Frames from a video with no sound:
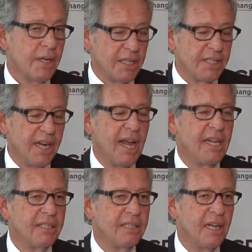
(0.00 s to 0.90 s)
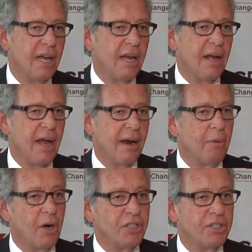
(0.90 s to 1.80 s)
Yes, it has. Our
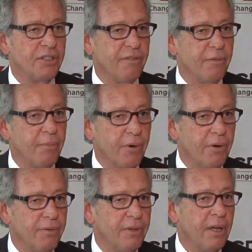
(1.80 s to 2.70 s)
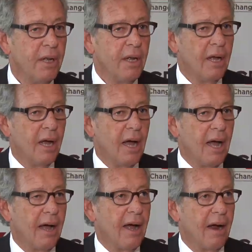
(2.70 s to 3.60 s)
margins have improved.
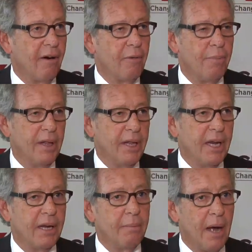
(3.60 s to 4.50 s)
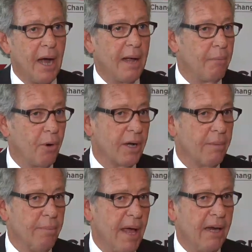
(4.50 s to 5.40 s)
Our ability to buy more
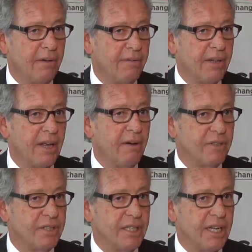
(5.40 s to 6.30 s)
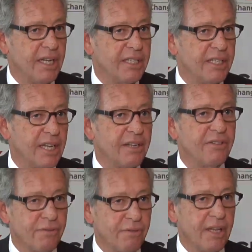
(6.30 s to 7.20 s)
competitively overseas
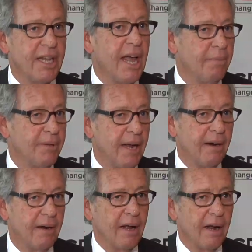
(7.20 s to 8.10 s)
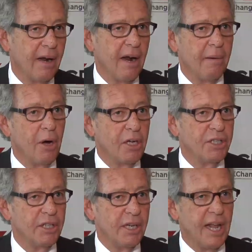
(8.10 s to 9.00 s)
has really helped our
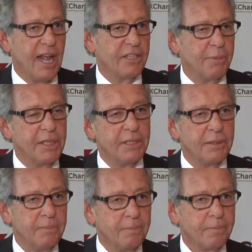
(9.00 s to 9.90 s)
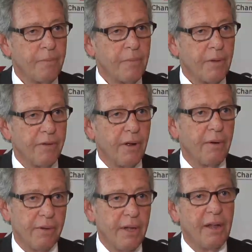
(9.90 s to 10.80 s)
margin enhancements.
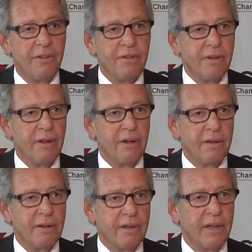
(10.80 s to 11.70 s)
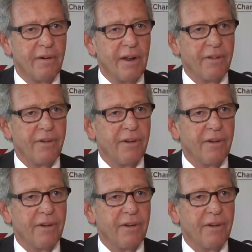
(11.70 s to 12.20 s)
So, yes, the clear answer